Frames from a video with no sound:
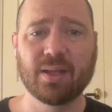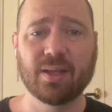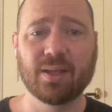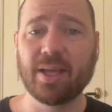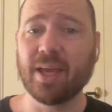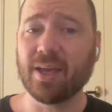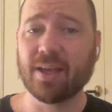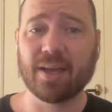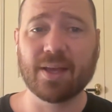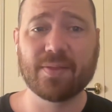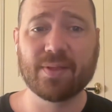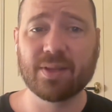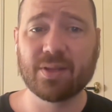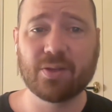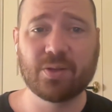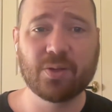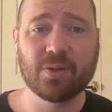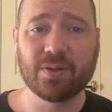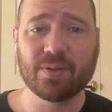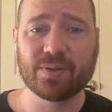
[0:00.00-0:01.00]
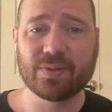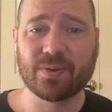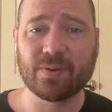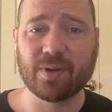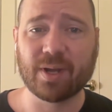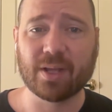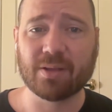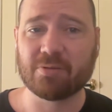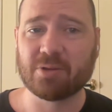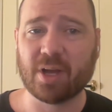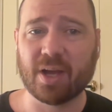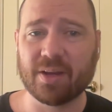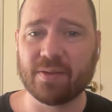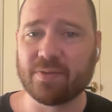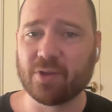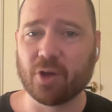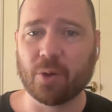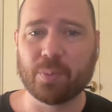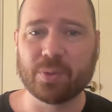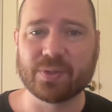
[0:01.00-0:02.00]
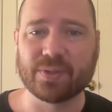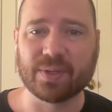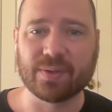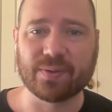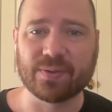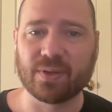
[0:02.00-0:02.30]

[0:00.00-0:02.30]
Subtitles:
Yeah, and the units are kind of the opposite.